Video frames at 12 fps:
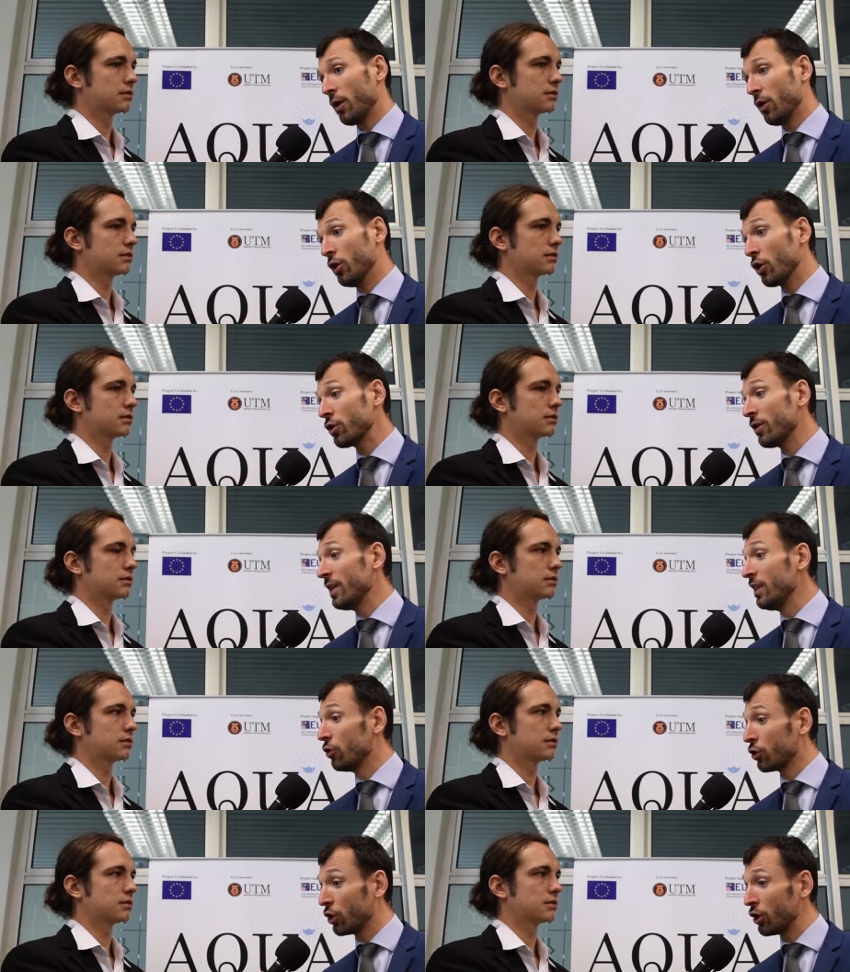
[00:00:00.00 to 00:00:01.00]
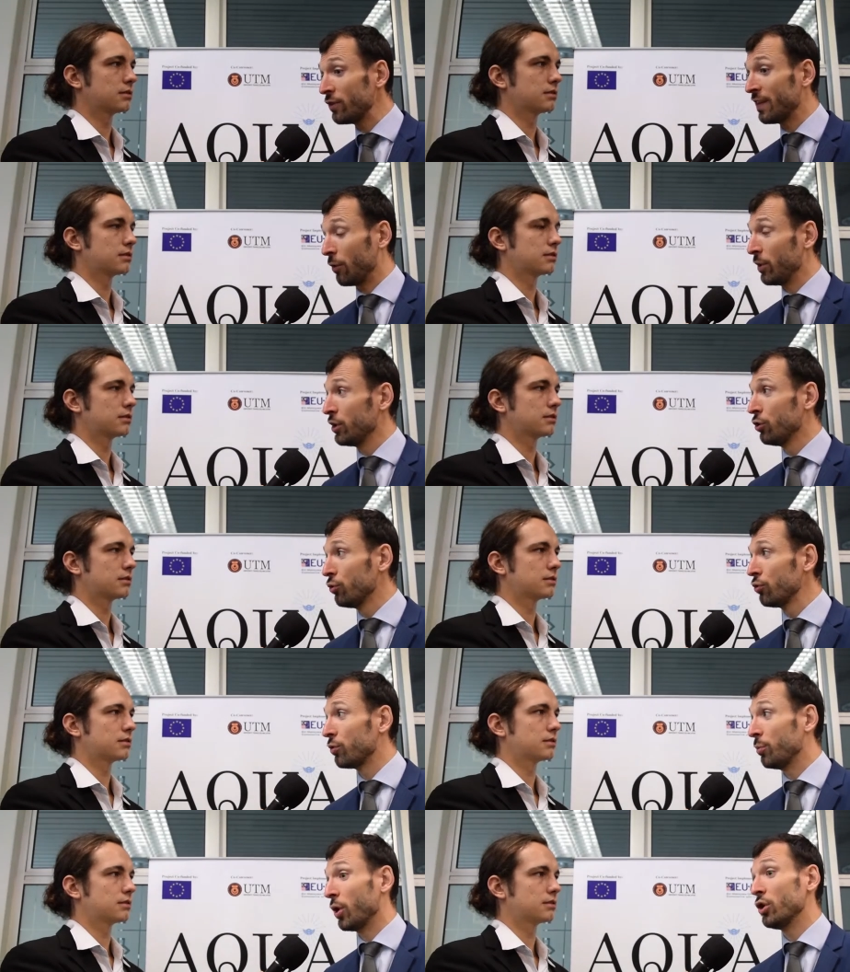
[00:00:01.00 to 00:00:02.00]
Speaker 1: not only the costs are
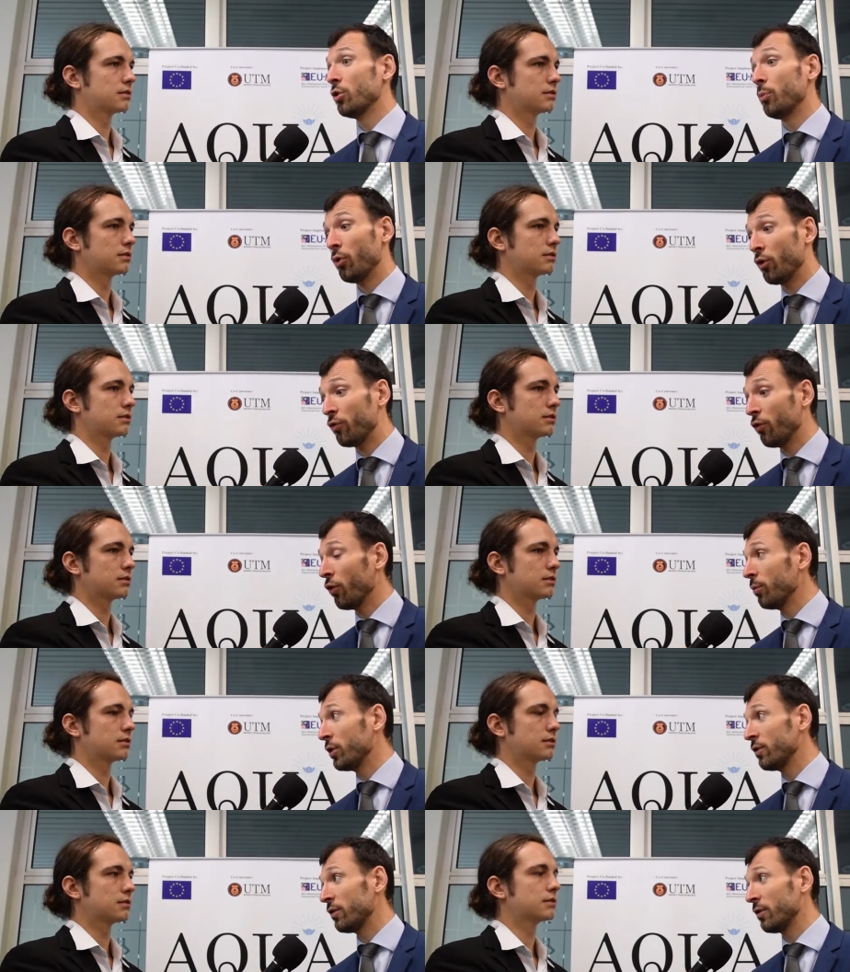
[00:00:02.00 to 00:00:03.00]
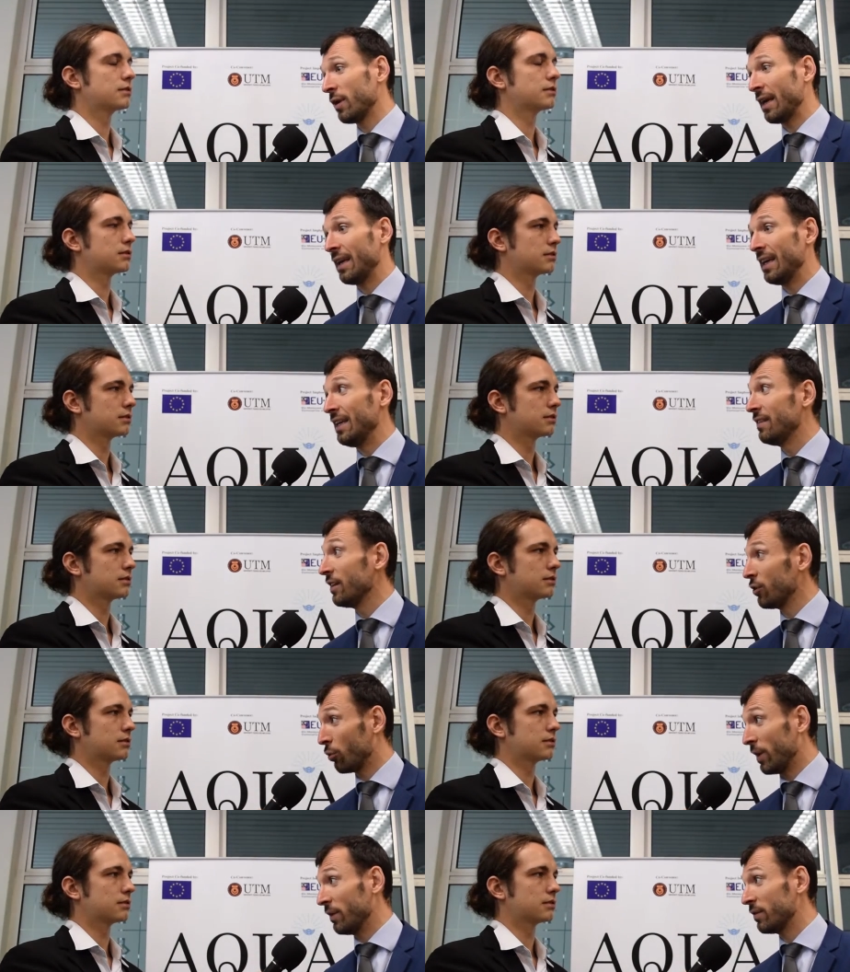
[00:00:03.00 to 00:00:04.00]
reduced, but the performance is
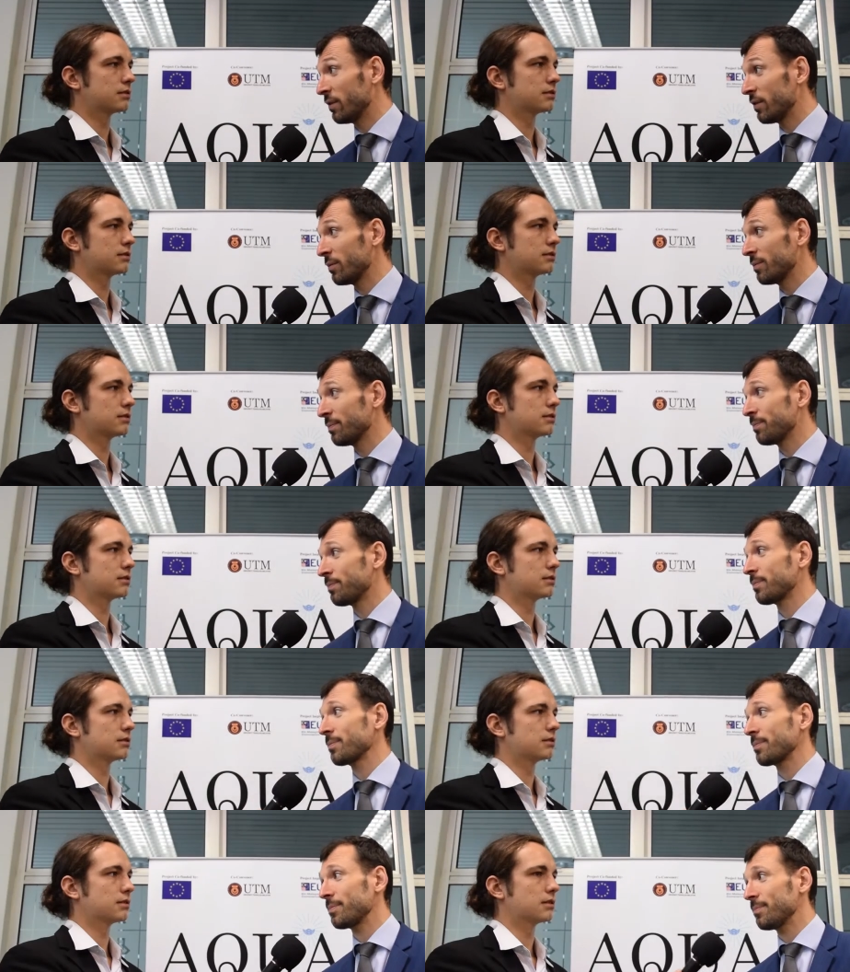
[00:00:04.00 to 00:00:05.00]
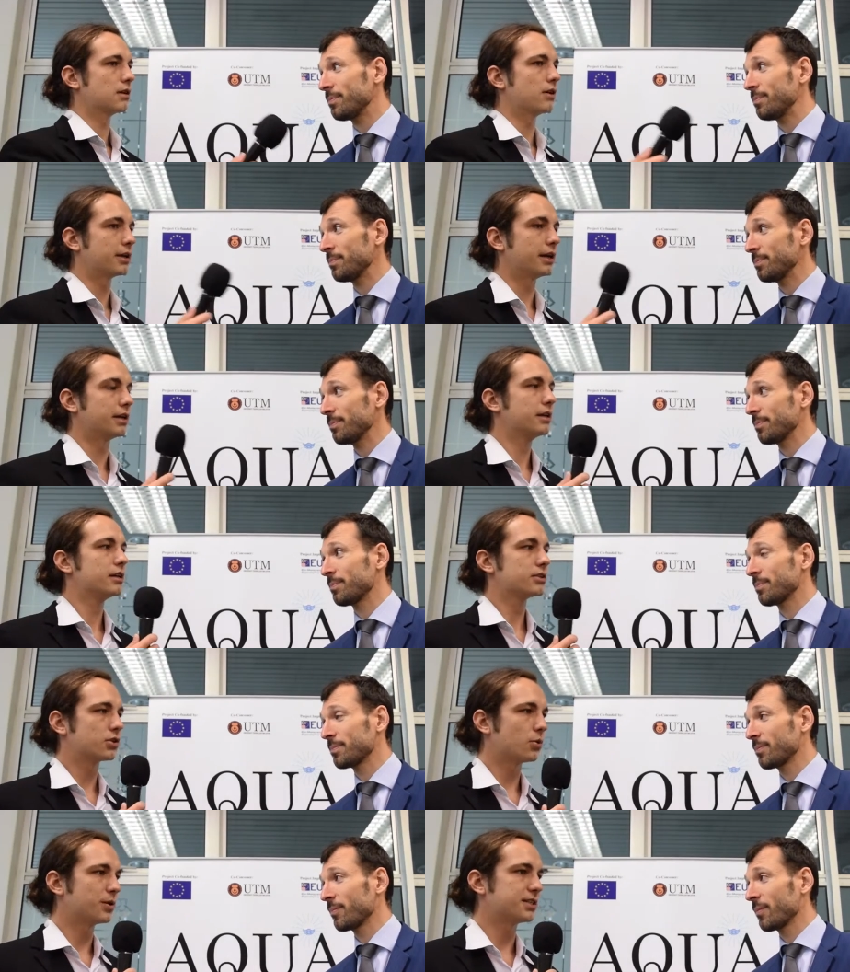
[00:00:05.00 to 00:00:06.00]
increased.
Speaker 2: Okay,
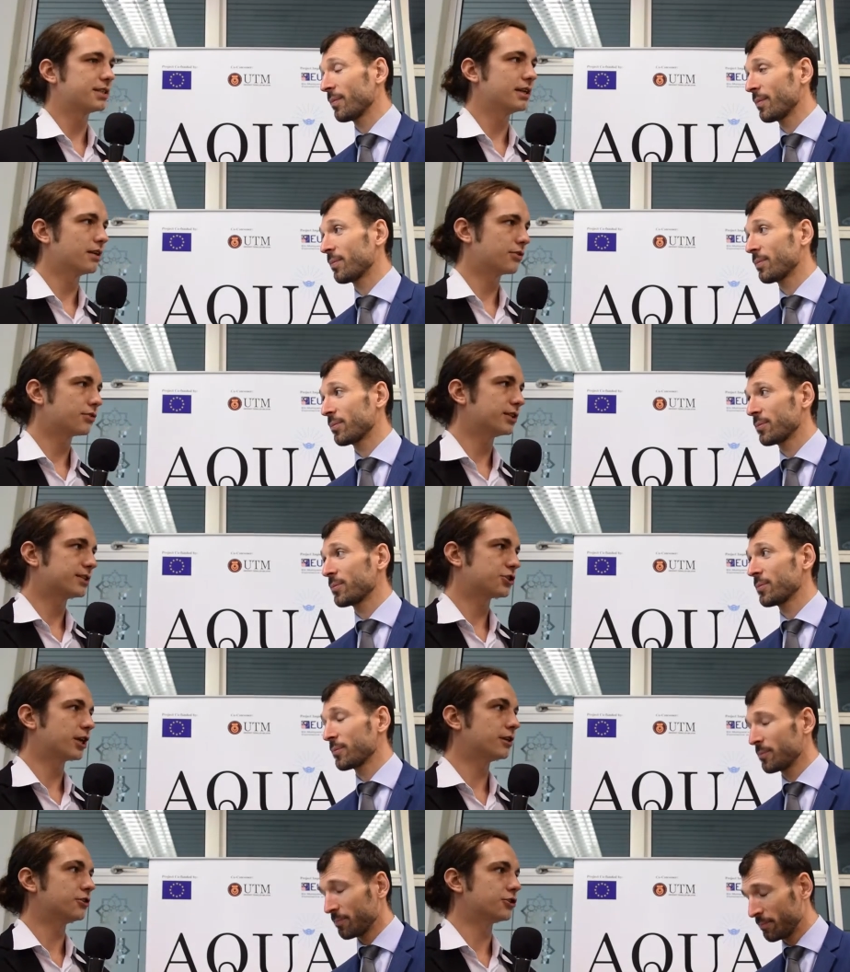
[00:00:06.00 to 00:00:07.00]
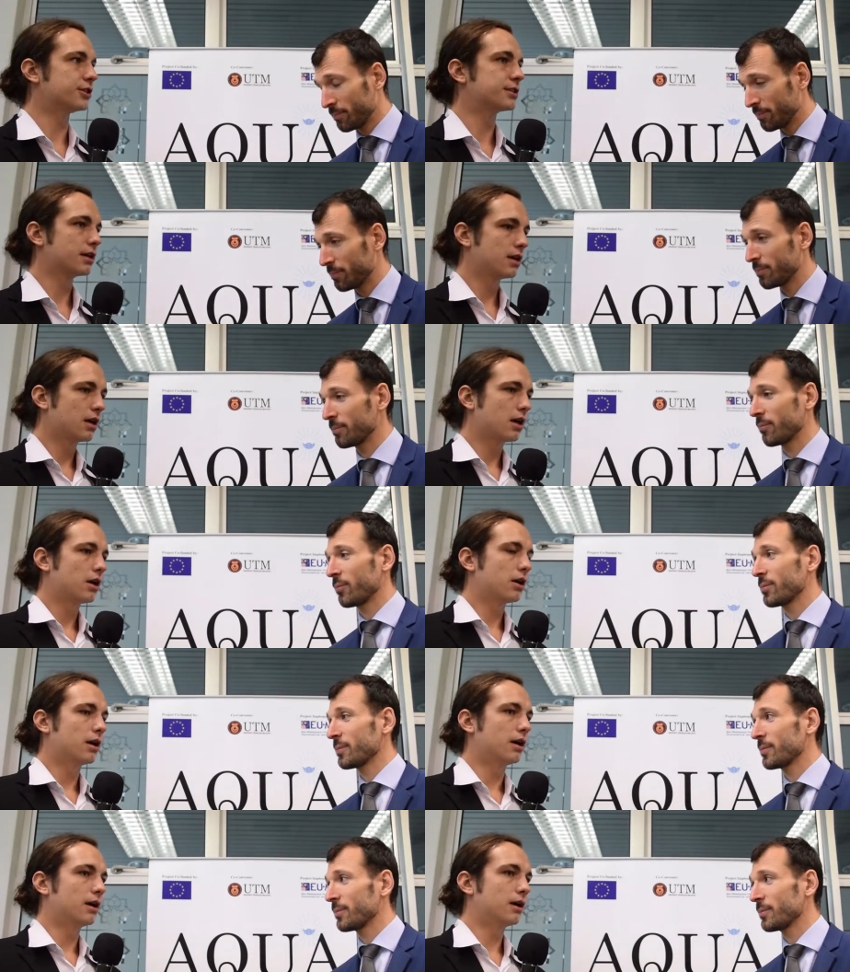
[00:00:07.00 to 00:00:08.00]
so we see three challenges.
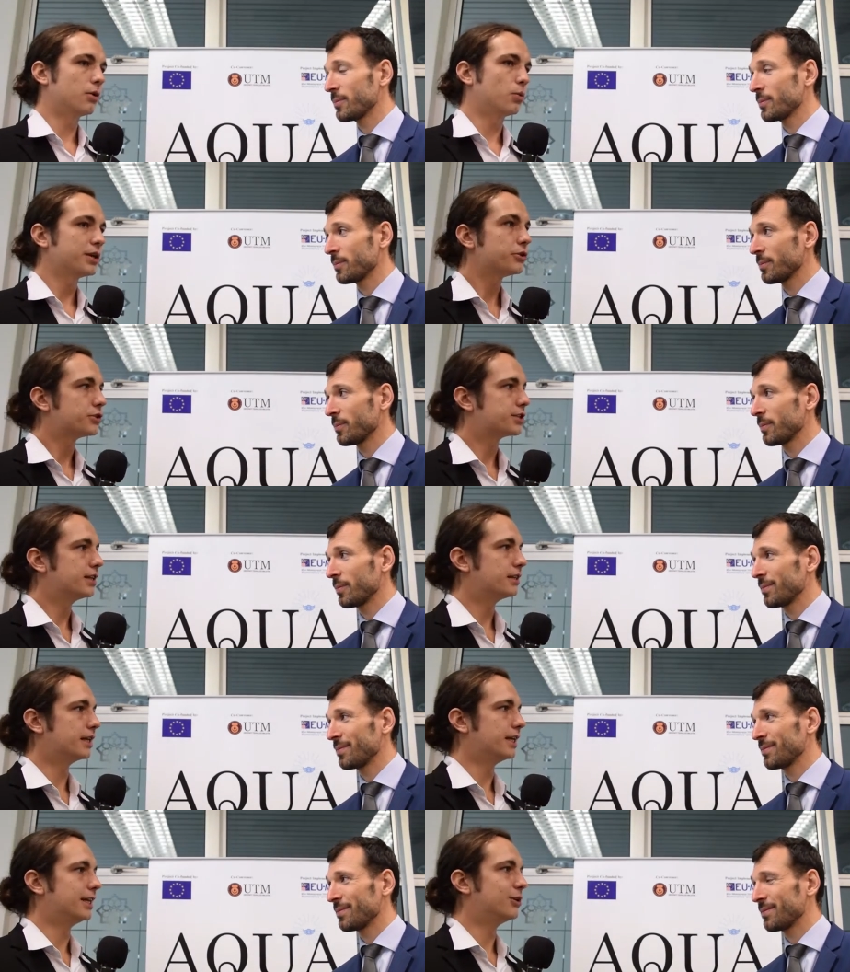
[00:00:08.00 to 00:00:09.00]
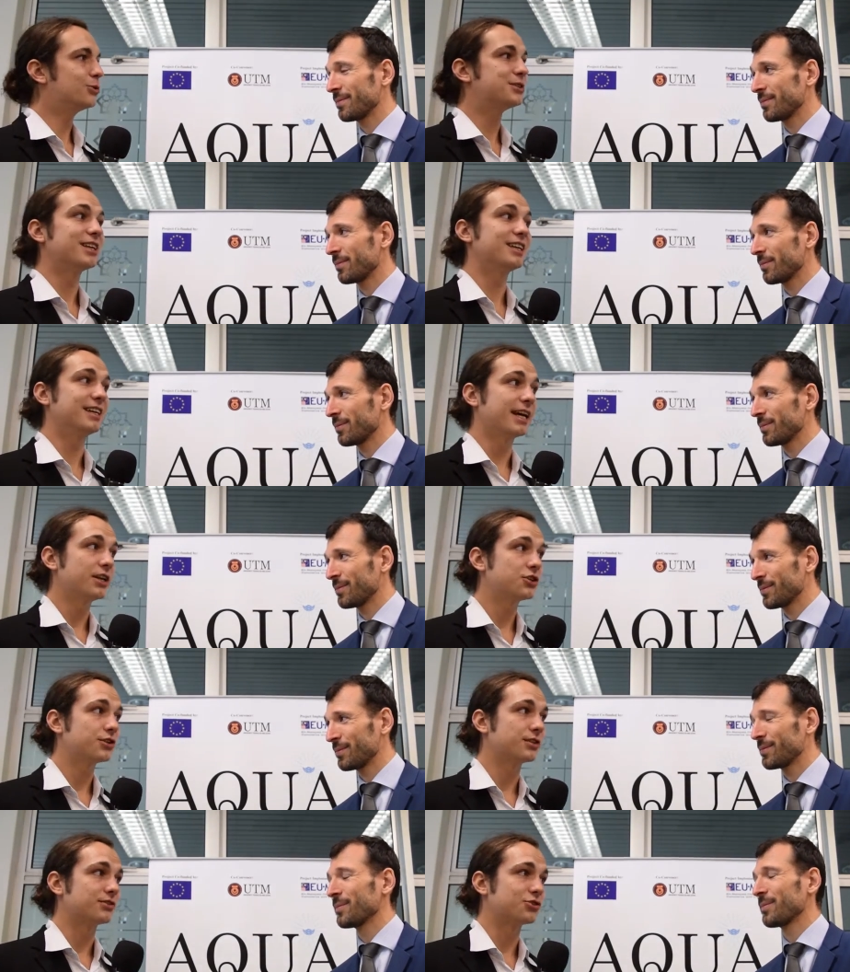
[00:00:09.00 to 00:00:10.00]
Uh, where do you see the EU
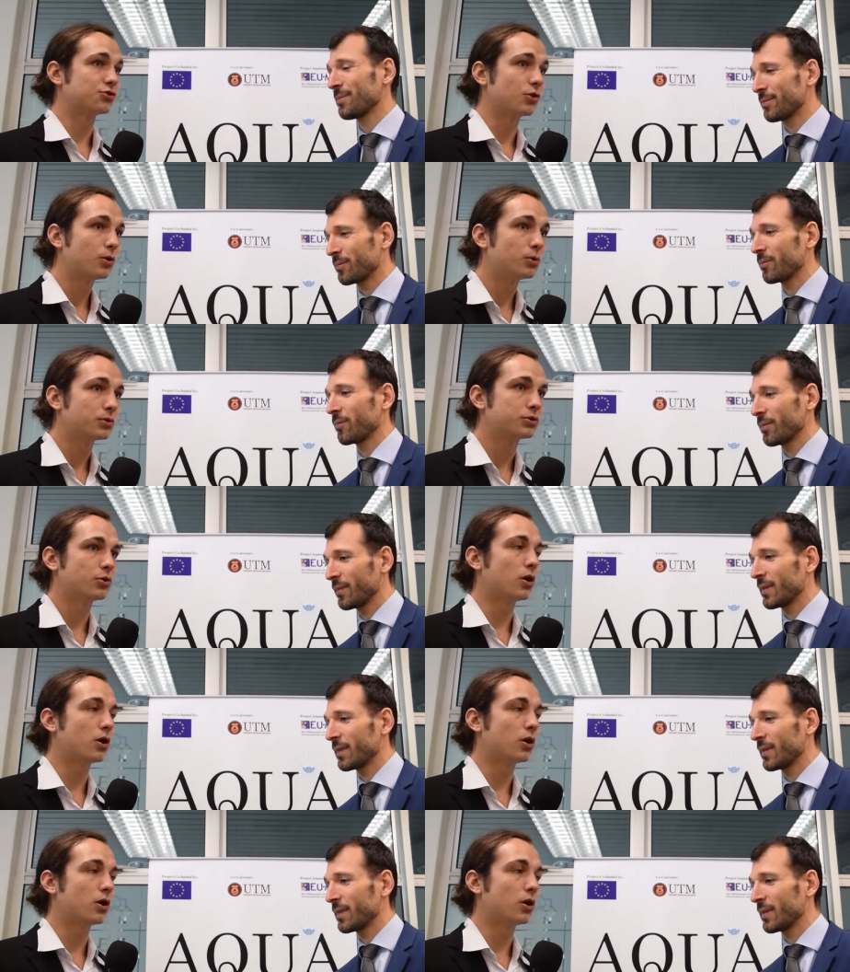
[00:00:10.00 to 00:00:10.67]
delegation's role to